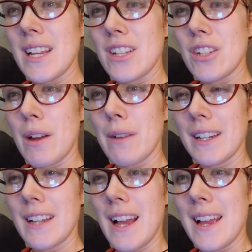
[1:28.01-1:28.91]
and so I
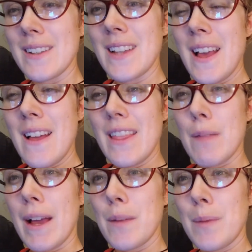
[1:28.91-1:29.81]
recognize that
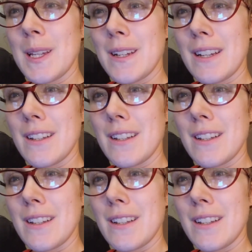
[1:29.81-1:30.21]
my opinion